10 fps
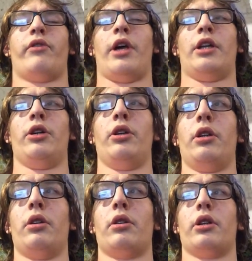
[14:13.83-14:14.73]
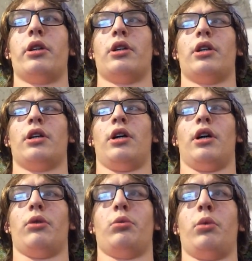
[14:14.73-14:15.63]
any
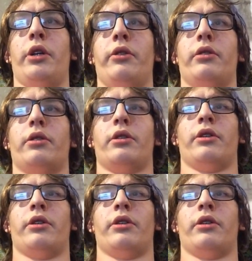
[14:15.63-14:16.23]
one